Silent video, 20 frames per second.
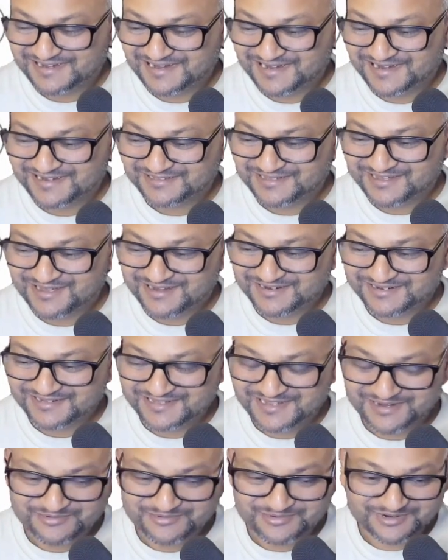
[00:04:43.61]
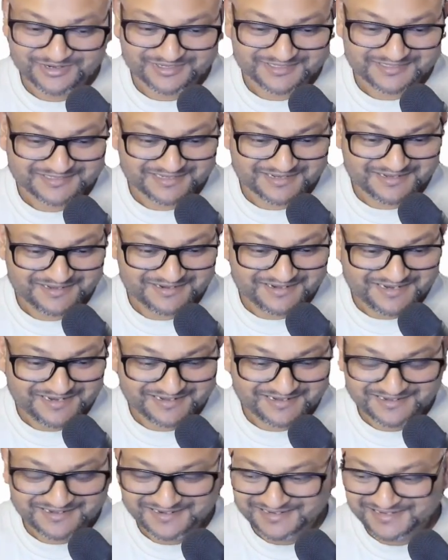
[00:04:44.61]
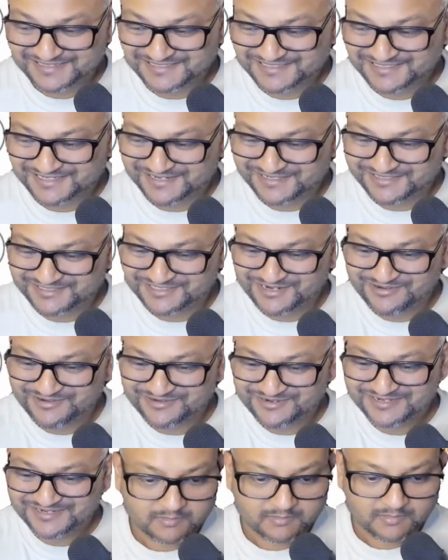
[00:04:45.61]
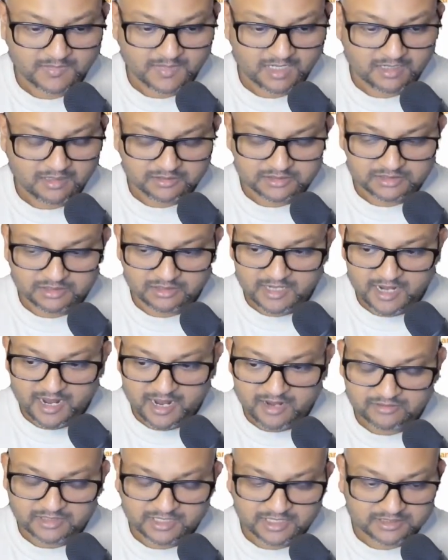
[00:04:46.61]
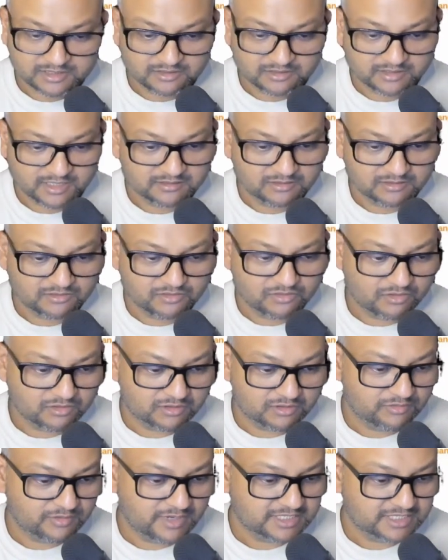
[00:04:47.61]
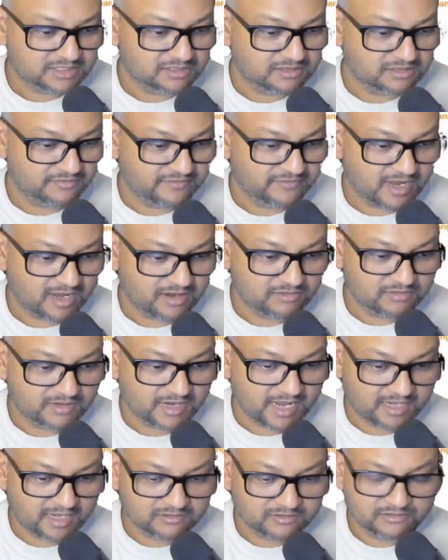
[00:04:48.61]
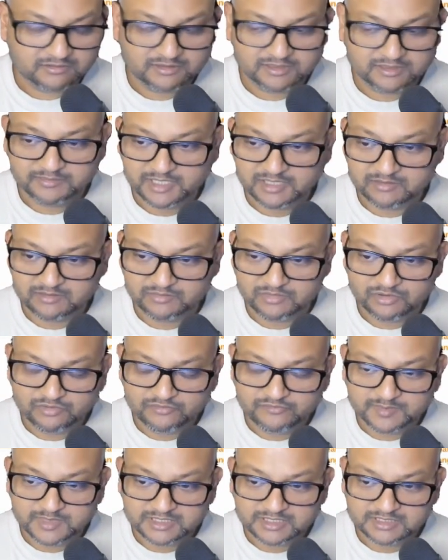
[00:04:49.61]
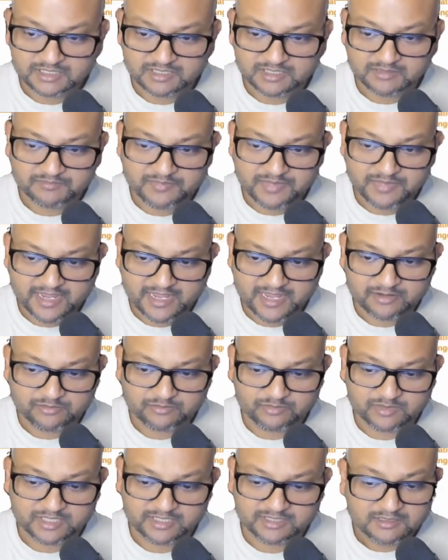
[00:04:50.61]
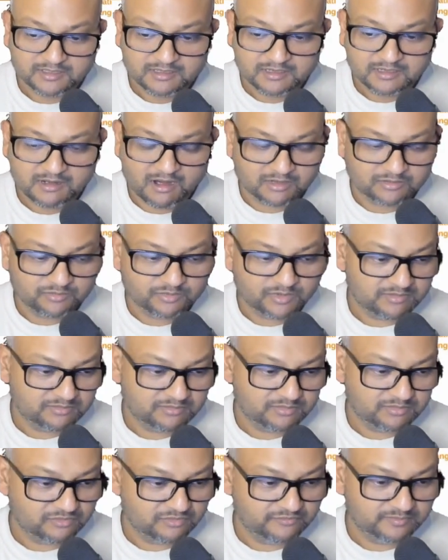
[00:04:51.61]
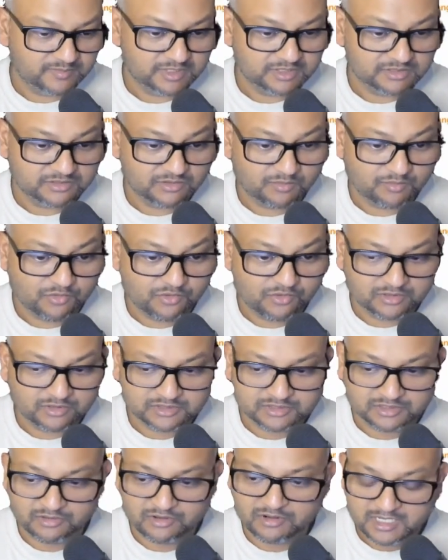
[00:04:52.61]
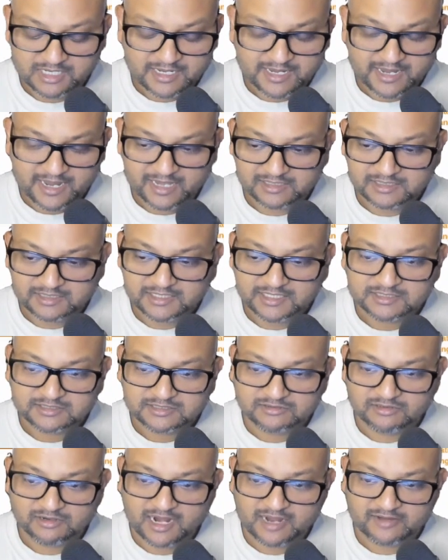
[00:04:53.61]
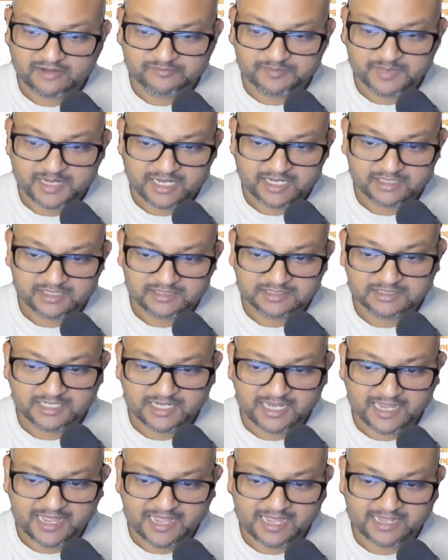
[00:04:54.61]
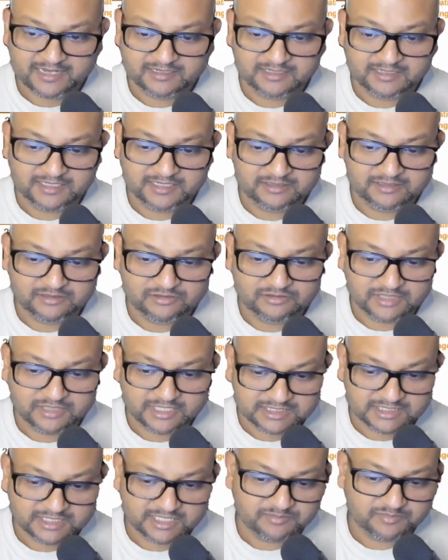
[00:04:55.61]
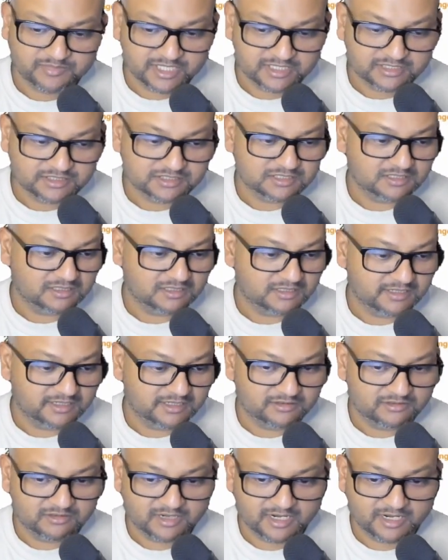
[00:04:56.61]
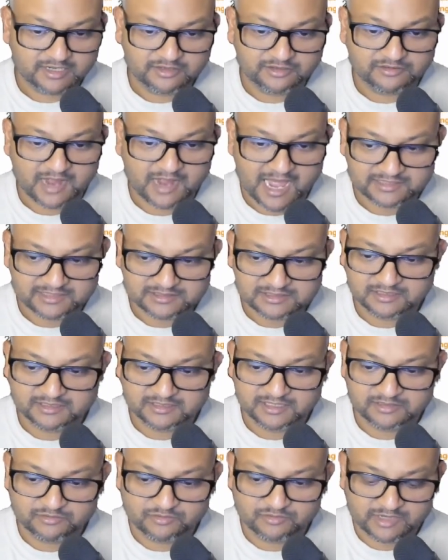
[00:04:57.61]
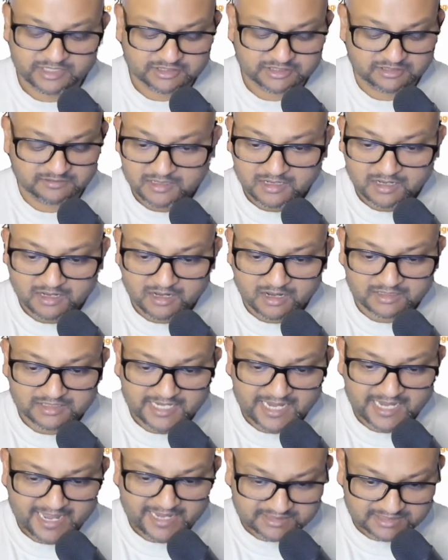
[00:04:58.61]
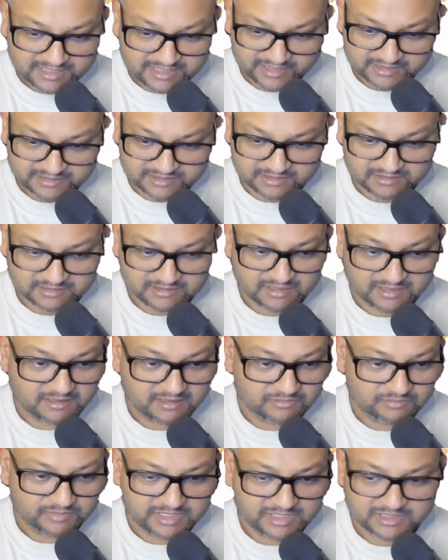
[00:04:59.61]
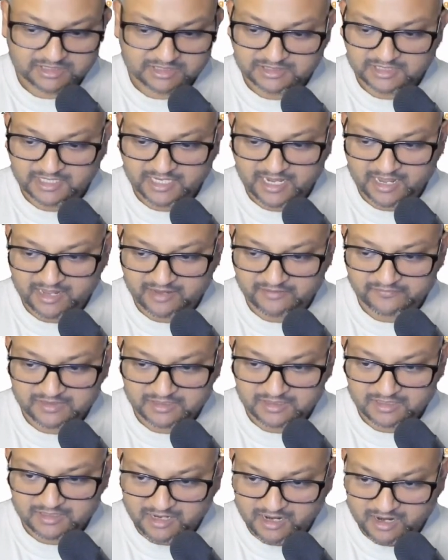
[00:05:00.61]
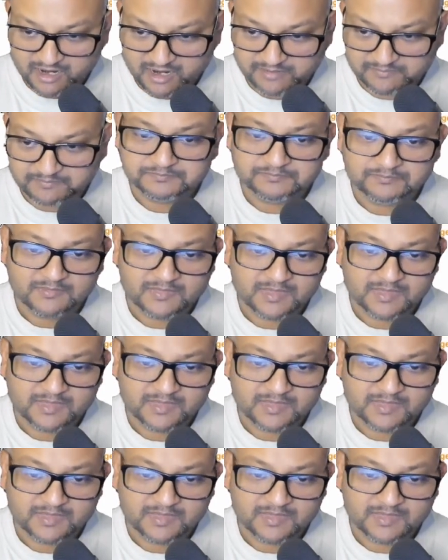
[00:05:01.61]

I thought that was a neat inside joke. So now let's look at the core question of how algorithmic improvements compare with hardware improvements or Moore's law. And this graph paints an interesting picture in trying to answer that question. On the x-axis here, we just have time.